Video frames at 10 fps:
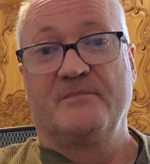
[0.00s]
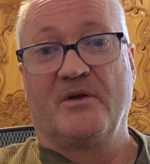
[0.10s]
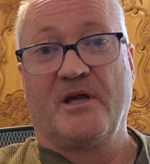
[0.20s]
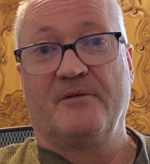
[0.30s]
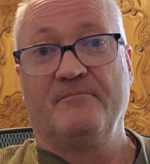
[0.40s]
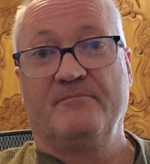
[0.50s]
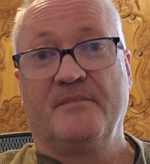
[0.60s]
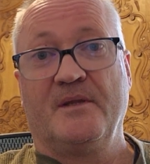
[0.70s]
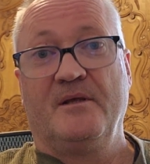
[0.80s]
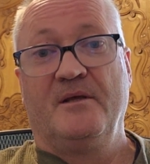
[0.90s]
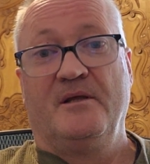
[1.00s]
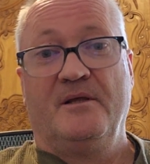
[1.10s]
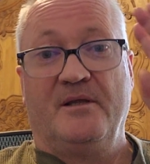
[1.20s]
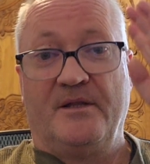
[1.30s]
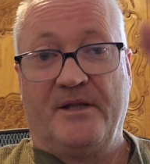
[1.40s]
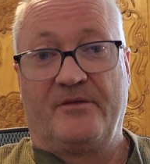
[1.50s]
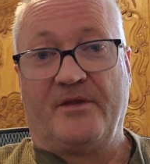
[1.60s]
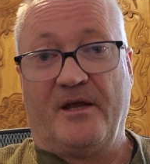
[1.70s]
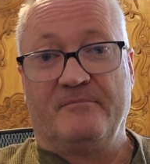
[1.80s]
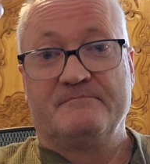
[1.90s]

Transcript: okay? Next time.